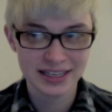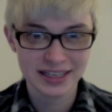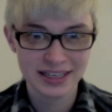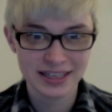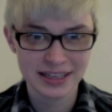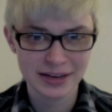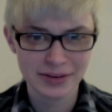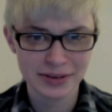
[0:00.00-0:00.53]

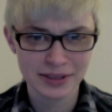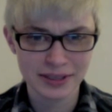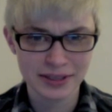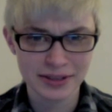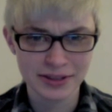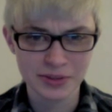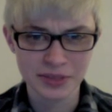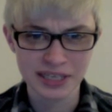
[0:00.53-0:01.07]
that really
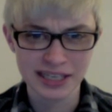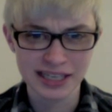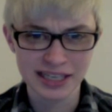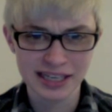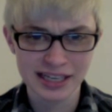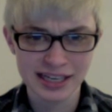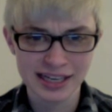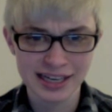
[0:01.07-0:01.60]
kills me.
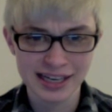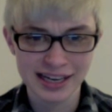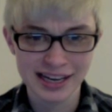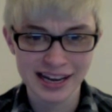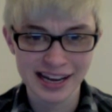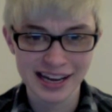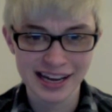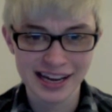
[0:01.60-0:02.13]

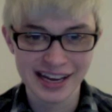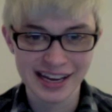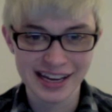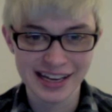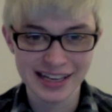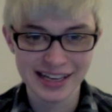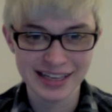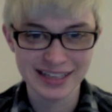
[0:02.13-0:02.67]

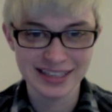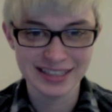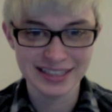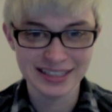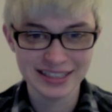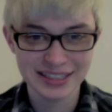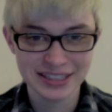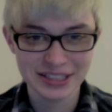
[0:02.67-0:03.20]

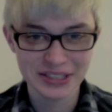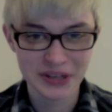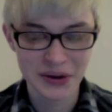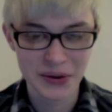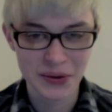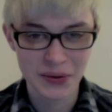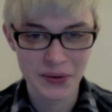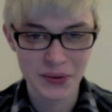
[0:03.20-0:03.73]
And
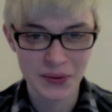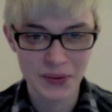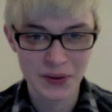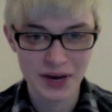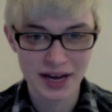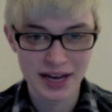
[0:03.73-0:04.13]
so